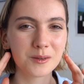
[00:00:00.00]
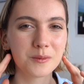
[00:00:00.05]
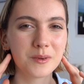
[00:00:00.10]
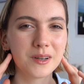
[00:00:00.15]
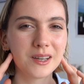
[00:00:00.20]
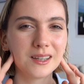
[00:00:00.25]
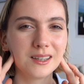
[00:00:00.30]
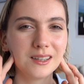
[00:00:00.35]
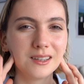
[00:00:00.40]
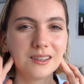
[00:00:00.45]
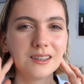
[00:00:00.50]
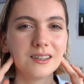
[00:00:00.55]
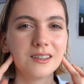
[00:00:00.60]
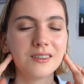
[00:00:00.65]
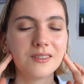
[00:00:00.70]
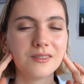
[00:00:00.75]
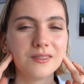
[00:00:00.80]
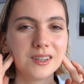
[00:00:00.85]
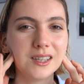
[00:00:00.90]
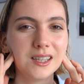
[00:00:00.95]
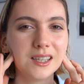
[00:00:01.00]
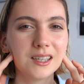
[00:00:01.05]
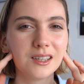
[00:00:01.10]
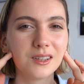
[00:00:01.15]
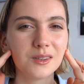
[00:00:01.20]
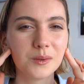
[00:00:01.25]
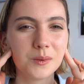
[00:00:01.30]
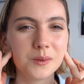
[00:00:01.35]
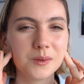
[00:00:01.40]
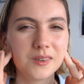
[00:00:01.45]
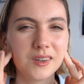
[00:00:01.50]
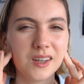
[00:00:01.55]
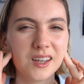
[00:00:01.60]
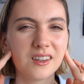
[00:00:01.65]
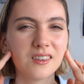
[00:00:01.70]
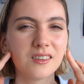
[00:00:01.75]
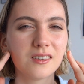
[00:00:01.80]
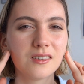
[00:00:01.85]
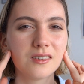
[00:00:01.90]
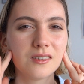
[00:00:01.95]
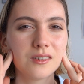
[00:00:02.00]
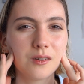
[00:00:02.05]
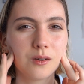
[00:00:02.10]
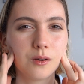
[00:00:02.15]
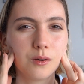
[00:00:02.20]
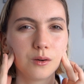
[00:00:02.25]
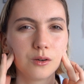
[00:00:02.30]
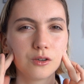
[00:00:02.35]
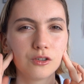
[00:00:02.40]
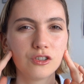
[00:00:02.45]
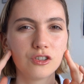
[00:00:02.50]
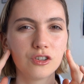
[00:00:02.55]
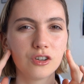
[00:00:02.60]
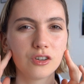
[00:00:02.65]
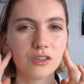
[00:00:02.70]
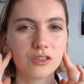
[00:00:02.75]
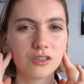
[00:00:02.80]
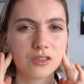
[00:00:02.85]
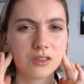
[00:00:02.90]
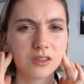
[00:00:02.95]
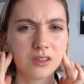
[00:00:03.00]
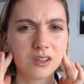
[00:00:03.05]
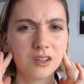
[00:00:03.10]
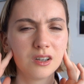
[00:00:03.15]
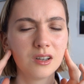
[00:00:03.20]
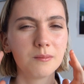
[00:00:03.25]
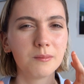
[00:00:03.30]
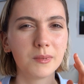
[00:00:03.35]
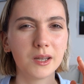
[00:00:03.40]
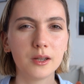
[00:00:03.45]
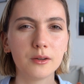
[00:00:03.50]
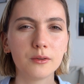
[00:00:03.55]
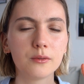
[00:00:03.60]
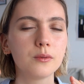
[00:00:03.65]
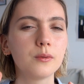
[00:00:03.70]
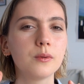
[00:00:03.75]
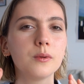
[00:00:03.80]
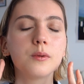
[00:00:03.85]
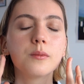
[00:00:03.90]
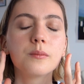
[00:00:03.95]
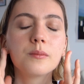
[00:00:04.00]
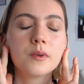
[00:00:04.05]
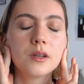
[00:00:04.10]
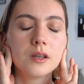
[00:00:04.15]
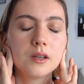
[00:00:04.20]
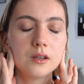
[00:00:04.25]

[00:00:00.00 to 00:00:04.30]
When it is feeling too tense or just painful,